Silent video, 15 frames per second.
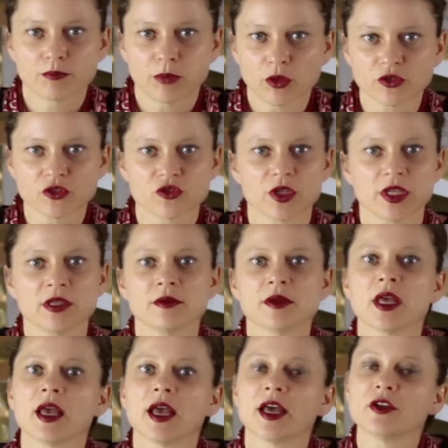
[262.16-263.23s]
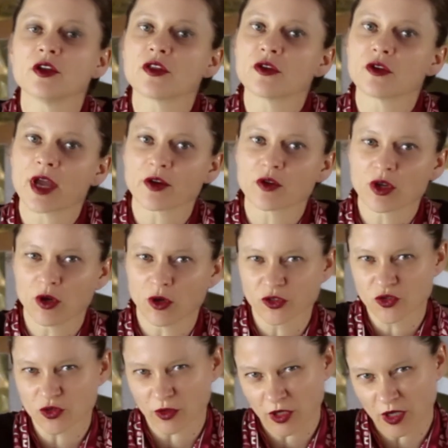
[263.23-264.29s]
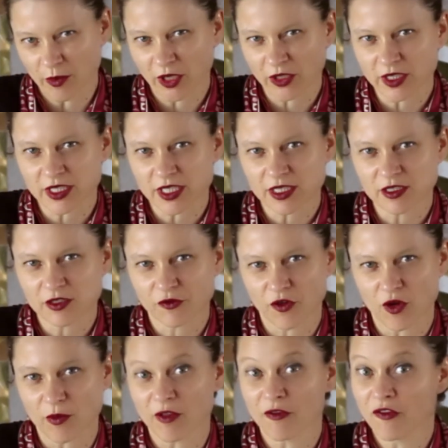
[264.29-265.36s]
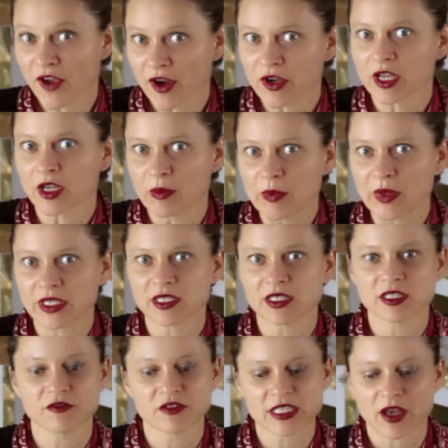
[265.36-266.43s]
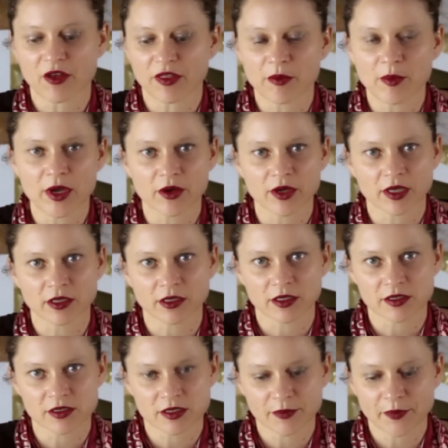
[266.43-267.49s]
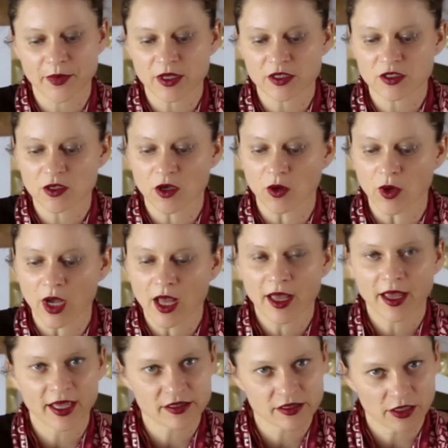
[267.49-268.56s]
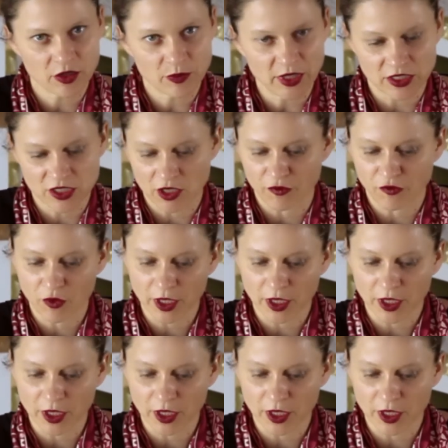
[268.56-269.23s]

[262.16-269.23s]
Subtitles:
poultry, and other agricultural commodities from the very competitive South Americans. So it's going to be a tough